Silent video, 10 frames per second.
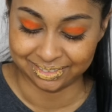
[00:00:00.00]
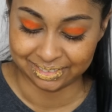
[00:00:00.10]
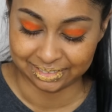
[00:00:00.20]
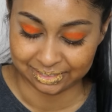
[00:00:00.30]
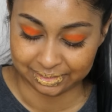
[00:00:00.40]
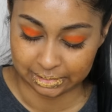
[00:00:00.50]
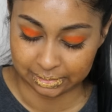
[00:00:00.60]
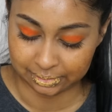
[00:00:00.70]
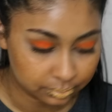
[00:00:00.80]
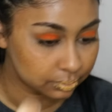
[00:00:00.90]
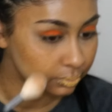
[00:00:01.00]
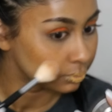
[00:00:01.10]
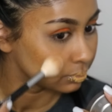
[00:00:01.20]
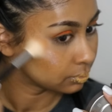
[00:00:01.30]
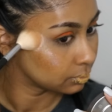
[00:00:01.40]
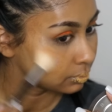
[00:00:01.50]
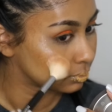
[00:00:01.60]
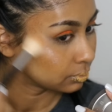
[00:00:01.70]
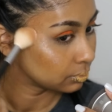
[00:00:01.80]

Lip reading: (silence)